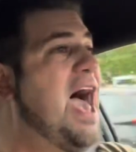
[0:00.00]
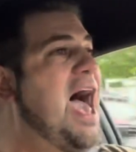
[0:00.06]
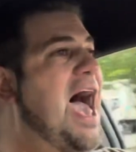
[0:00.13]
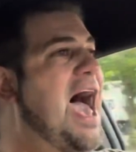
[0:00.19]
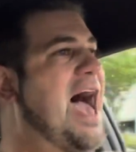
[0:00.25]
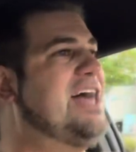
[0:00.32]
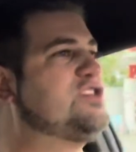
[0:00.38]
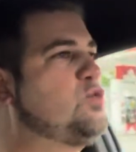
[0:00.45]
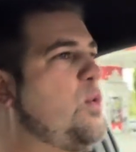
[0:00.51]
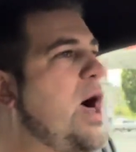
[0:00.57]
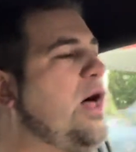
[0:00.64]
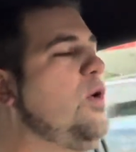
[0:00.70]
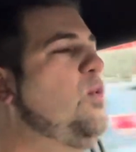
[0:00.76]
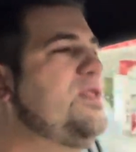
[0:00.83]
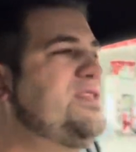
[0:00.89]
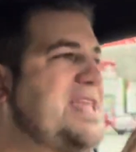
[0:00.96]
as
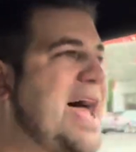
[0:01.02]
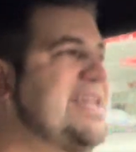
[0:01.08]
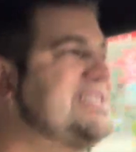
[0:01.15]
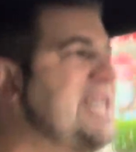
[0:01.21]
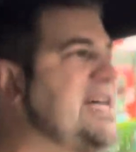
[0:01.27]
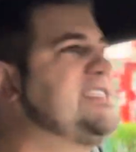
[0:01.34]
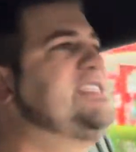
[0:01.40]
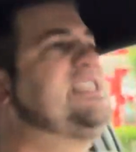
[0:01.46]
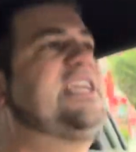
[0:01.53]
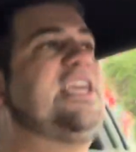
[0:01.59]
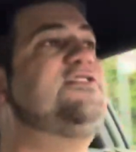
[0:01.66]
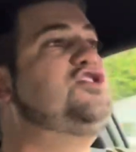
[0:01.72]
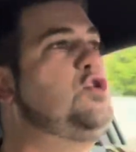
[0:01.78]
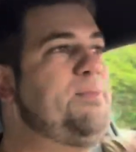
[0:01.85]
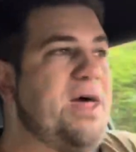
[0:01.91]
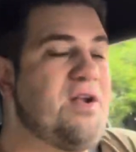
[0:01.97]
well. What that does is it
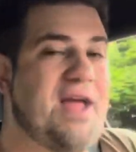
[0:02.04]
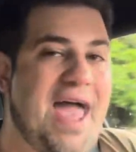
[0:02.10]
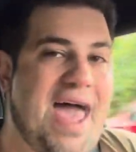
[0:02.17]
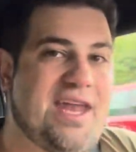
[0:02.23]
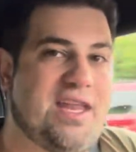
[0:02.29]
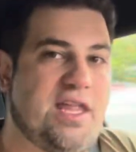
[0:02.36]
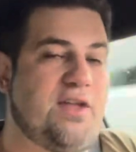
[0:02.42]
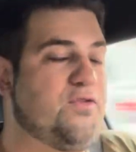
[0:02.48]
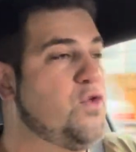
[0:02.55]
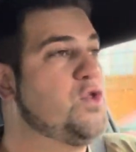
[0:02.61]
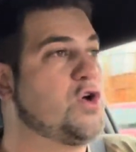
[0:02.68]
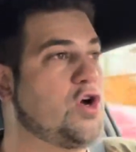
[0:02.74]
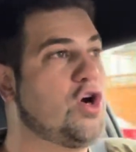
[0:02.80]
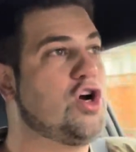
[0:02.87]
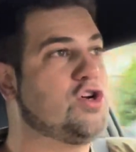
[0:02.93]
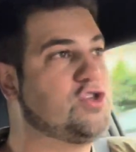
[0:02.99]
gives you better handling through
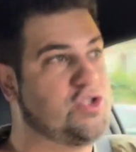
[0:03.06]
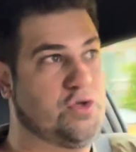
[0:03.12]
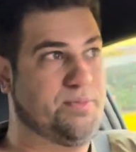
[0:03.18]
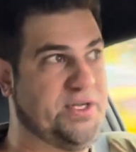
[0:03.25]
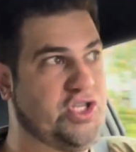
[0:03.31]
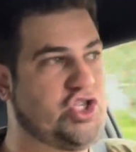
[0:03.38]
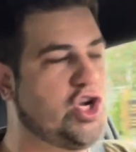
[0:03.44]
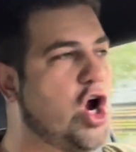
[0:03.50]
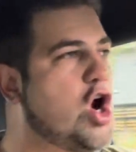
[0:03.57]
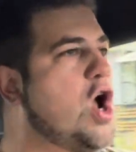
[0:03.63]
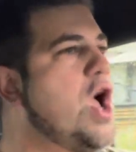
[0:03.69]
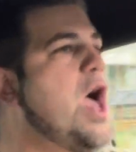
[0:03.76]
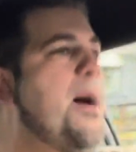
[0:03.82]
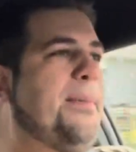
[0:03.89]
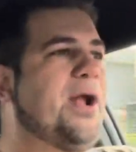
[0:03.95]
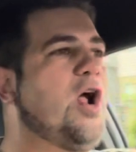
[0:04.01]
the curves, to be sure,
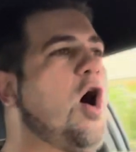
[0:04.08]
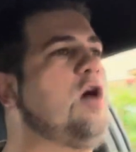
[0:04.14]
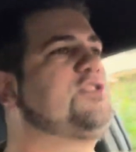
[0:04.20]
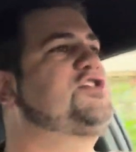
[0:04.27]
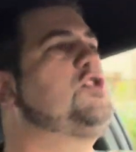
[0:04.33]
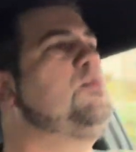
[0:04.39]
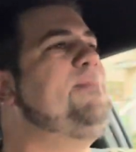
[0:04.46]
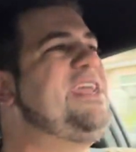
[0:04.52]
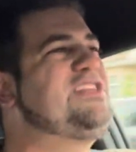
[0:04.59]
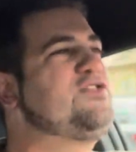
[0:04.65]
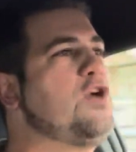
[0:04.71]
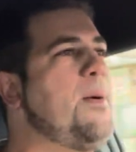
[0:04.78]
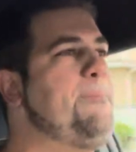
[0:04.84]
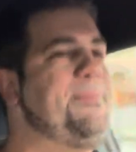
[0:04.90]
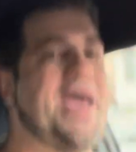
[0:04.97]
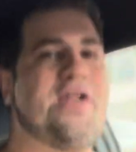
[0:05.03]
but it also makes
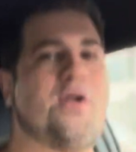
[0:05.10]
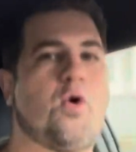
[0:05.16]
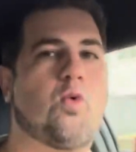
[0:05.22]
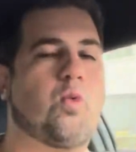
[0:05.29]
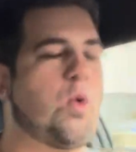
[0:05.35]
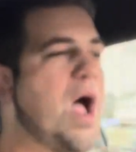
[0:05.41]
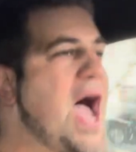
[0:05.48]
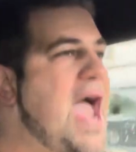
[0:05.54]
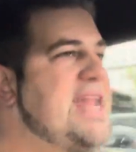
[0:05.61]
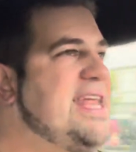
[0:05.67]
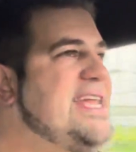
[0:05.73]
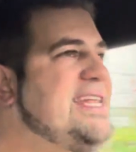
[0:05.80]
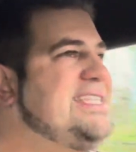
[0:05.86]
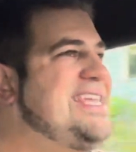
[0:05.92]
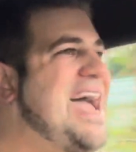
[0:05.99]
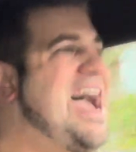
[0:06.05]
for a better ride
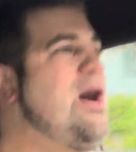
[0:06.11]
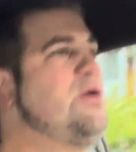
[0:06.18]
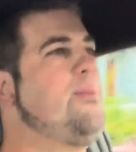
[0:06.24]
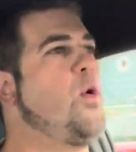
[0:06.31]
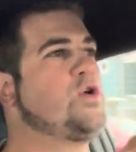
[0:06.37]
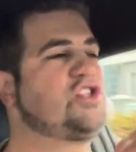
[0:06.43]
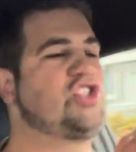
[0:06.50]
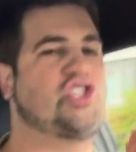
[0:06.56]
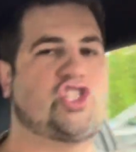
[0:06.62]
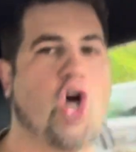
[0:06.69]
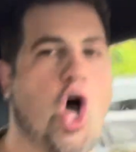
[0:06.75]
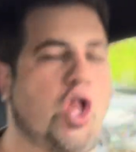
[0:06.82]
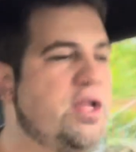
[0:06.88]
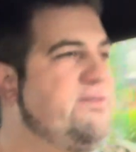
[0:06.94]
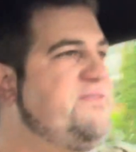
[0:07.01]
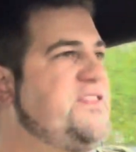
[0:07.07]
in town, a more
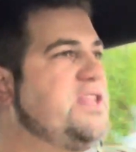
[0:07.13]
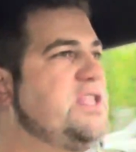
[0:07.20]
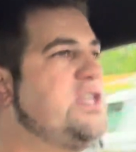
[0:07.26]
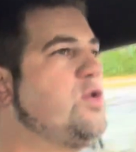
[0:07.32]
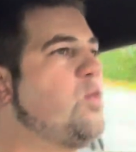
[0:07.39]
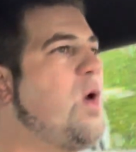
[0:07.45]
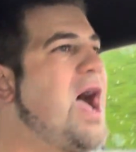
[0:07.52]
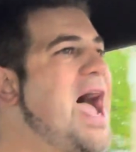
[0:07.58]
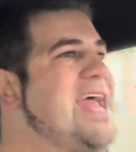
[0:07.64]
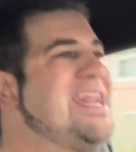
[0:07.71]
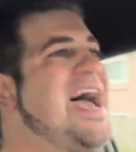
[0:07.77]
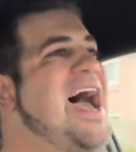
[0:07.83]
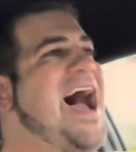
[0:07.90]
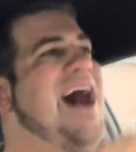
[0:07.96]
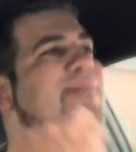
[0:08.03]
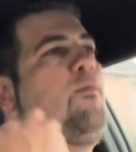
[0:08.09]
solid feeling ride,
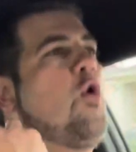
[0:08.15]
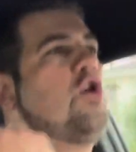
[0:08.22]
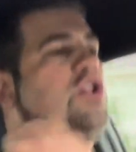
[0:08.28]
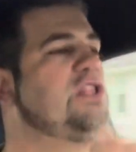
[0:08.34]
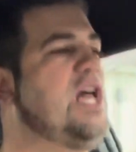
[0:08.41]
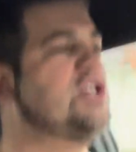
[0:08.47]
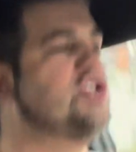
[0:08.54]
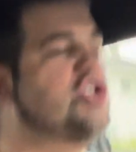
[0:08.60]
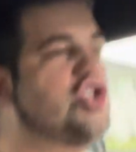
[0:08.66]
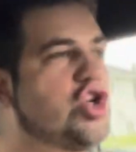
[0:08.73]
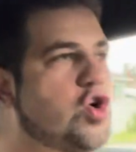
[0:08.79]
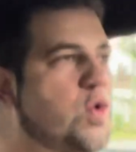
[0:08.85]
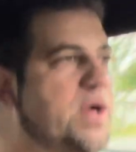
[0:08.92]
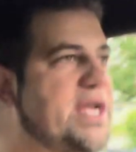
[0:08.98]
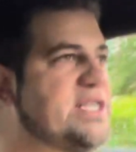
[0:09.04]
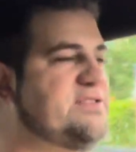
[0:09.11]
a more
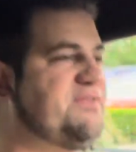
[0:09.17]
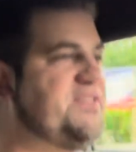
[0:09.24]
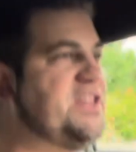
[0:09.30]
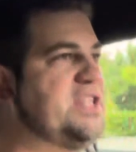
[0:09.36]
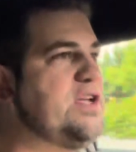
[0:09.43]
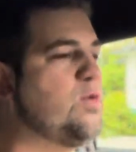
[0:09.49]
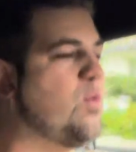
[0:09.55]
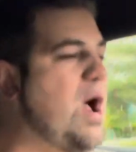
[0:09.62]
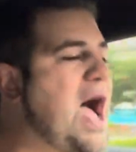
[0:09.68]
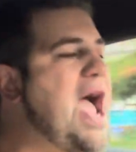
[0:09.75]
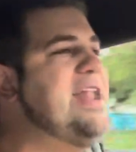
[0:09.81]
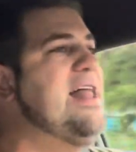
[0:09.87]
luxurious feeling ride.